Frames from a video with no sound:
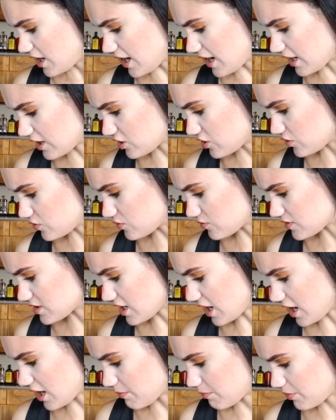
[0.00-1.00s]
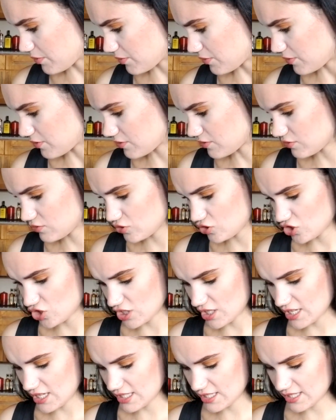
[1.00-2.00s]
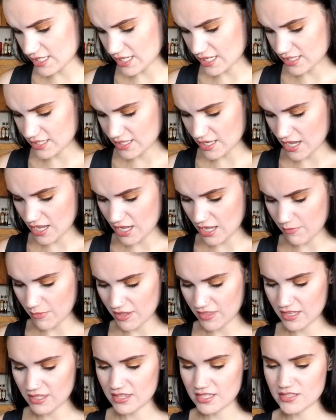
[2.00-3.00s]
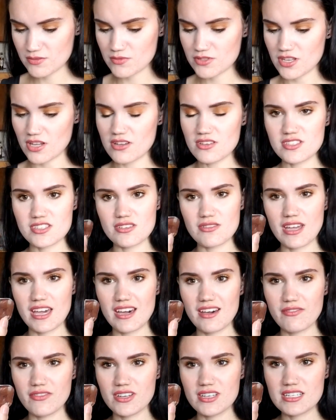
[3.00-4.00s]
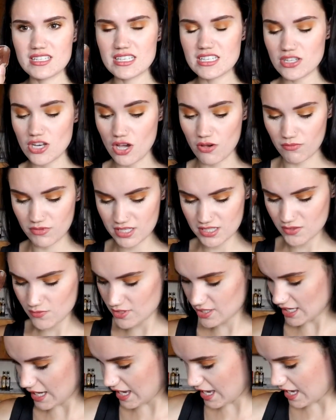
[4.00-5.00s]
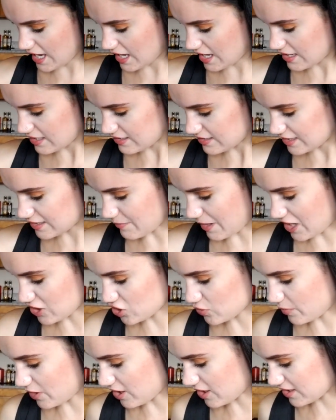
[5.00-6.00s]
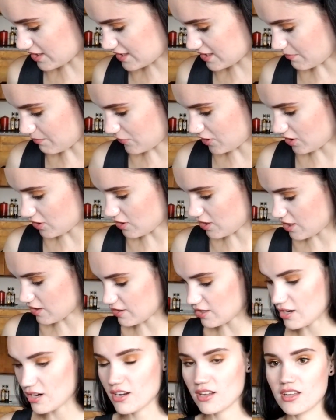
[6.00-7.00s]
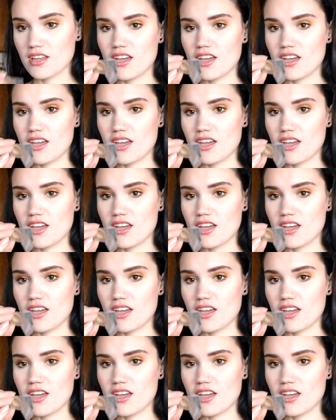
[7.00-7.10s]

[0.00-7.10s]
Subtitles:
I used up, Jesus, I think this was also Kat Von D. No, this was a Smashbox something or other.